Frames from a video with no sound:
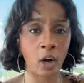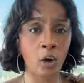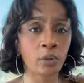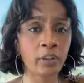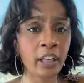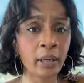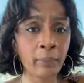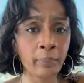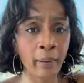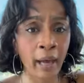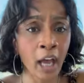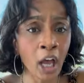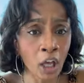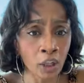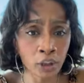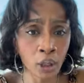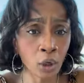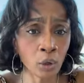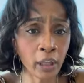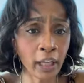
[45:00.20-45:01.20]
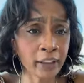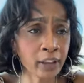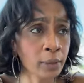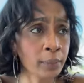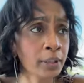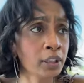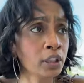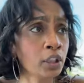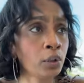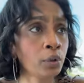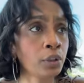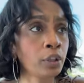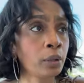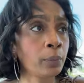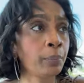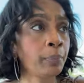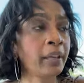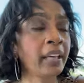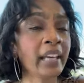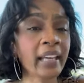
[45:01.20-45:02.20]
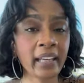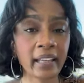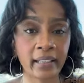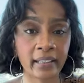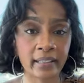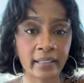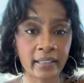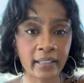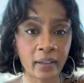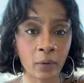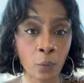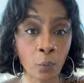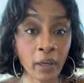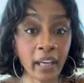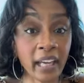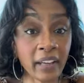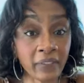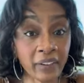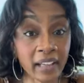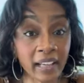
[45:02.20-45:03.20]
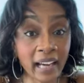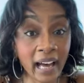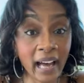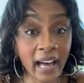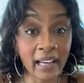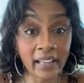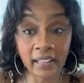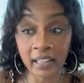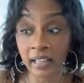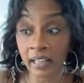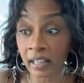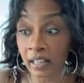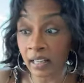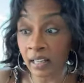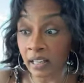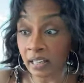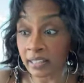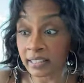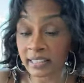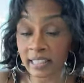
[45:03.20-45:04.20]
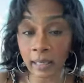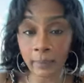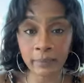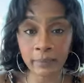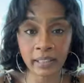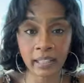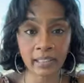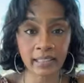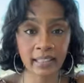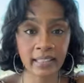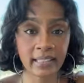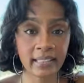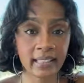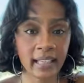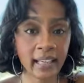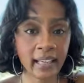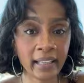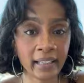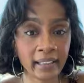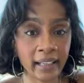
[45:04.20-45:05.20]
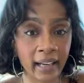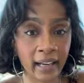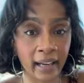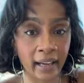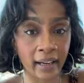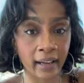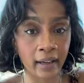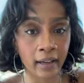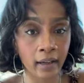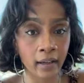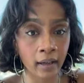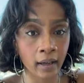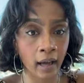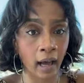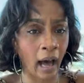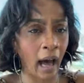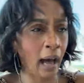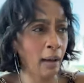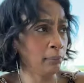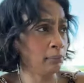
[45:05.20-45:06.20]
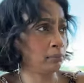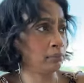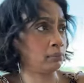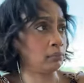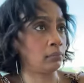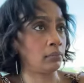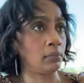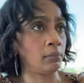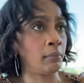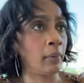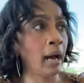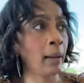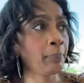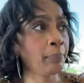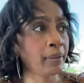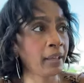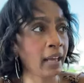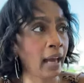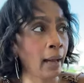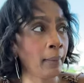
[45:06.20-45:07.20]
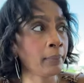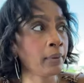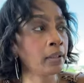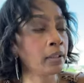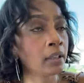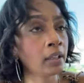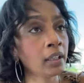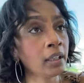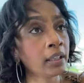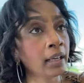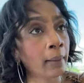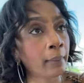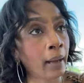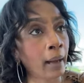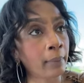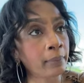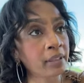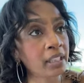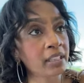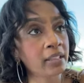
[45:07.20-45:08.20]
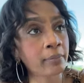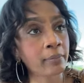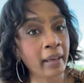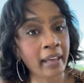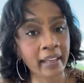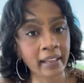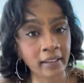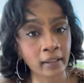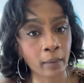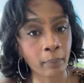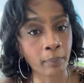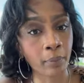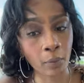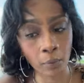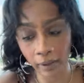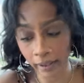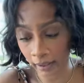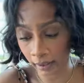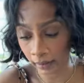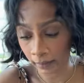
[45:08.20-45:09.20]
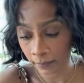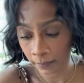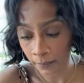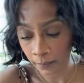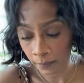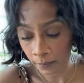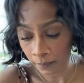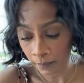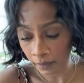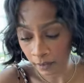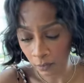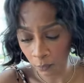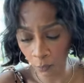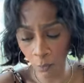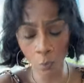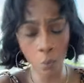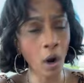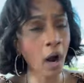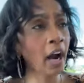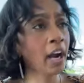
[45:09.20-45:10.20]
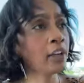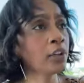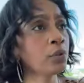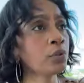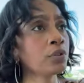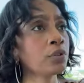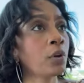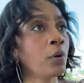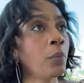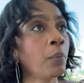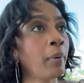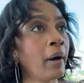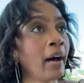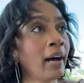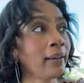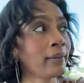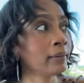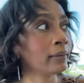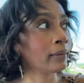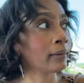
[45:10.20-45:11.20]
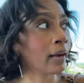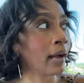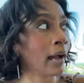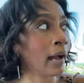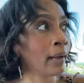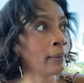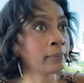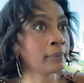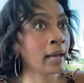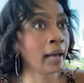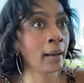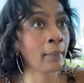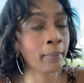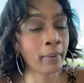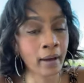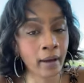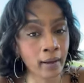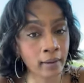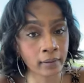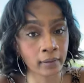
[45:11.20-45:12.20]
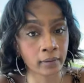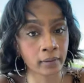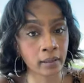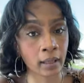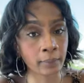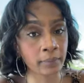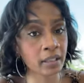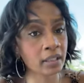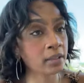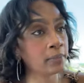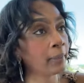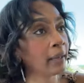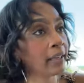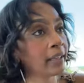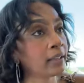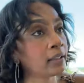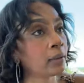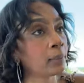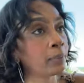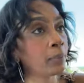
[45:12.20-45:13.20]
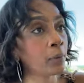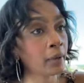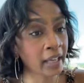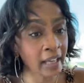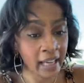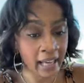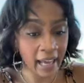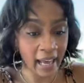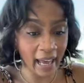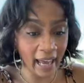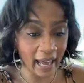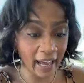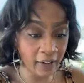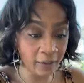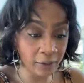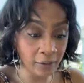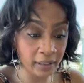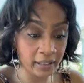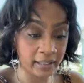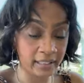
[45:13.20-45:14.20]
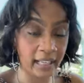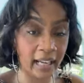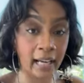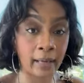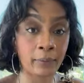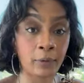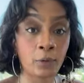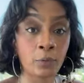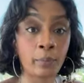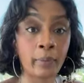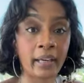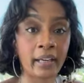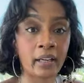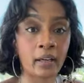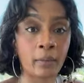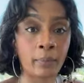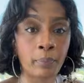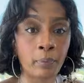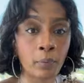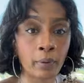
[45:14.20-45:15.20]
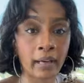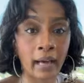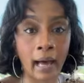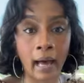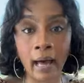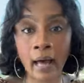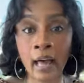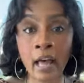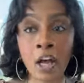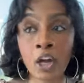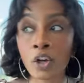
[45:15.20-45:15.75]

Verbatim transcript: Oh, they're don't let them steal your peace. We even got subject to saying that. I'm my I'm good. I'm, I'm just making a point. Well, why are you so bothered? I'm not bothered. I'm just making a point. Every time you make a point, I,